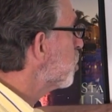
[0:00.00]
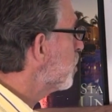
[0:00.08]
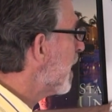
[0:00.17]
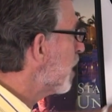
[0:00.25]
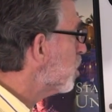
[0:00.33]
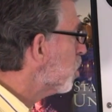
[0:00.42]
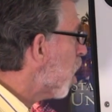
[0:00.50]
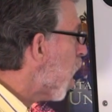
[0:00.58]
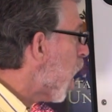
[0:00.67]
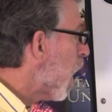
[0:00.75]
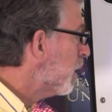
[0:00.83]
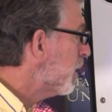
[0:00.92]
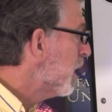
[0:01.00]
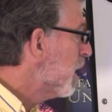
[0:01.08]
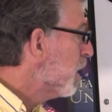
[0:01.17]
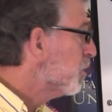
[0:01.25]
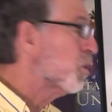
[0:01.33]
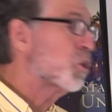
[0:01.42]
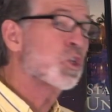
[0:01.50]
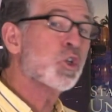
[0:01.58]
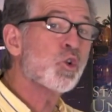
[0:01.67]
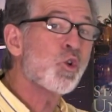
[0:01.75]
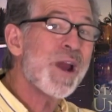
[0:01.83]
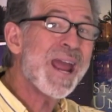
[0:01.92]
So now you're on the
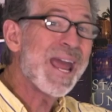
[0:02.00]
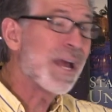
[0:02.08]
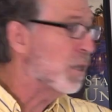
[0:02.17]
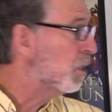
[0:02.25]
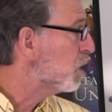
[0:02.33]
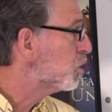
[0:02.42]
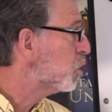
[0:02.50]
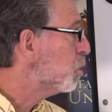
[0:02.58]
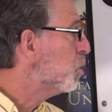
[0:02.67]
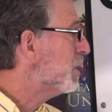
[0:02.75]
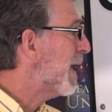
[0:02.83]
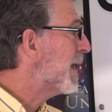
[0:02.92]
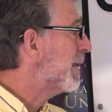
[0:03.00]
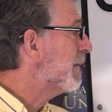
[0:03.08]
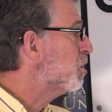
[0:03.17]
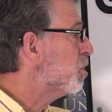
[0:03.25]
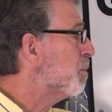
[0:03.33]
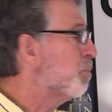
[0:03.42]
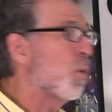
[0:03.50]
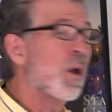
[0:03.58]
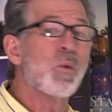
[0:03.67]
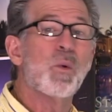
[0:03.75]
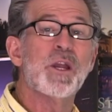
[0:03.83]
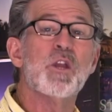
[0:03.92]
trail to getting to the
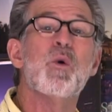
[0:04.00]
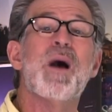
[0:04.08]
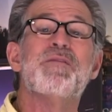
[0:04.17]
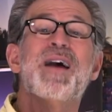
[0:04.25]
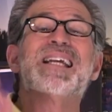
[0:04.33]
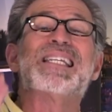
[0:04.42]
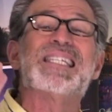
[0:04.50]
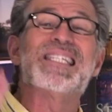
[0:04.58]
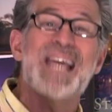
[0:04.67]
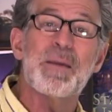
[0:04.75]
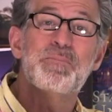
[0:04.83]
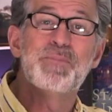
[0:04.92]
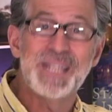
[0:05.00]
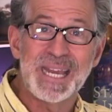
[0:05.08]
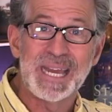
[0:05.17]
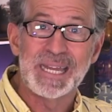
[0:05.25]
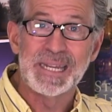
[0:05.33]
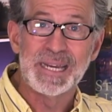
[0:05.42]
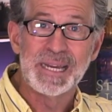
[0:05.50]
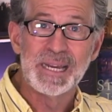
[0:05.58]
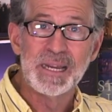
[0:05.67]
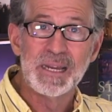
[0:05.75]
point where you have accepted.